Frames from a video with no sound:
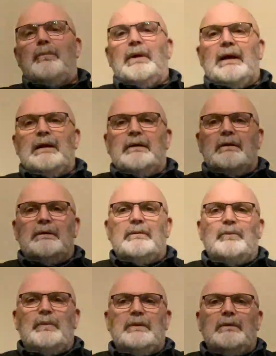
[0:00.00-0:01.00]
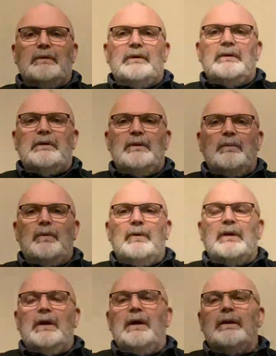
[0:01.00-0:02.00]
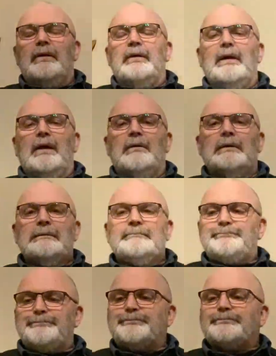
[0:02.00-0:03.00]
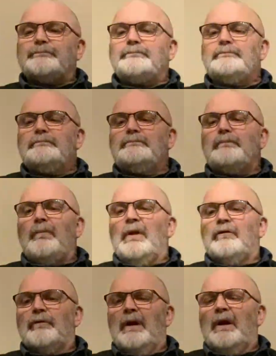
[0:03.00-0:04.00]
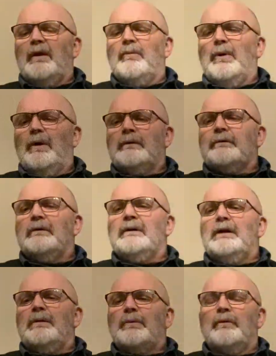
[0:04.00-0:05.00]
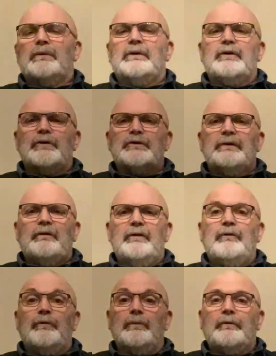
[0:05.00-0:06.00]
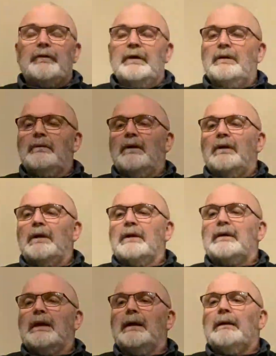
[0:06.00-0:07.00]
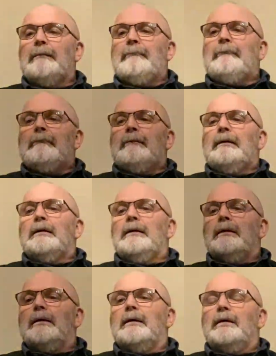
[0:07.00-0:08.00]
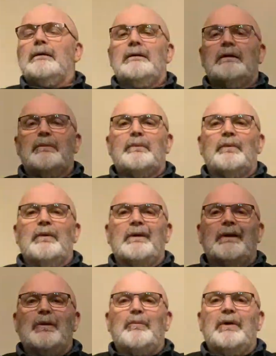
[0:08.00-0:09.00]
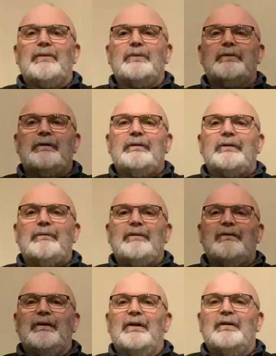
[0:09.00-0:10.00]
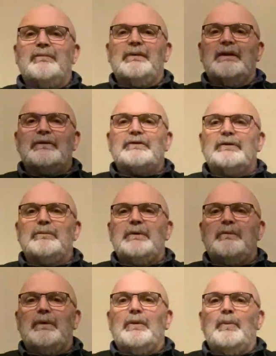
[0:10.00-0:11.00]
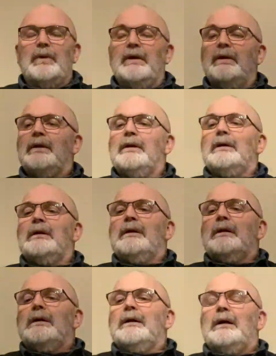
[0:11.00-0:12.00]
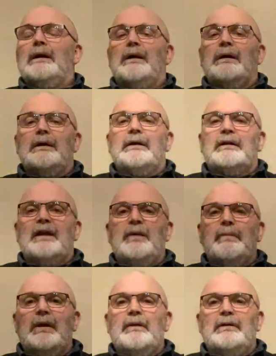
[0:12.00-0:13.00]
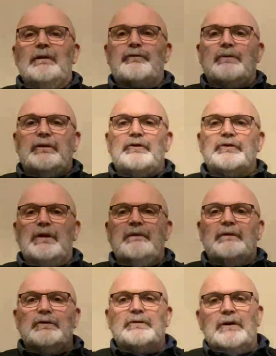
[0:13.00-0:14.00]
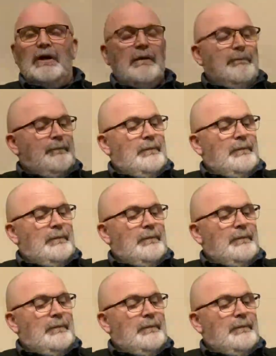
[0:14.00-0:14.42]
back. It'll work hard. Now, straight out of the box, beautiful condition, D2 steel. I like that. I like it better with C75, but that's just me being weird. It came out literally shaving sharp.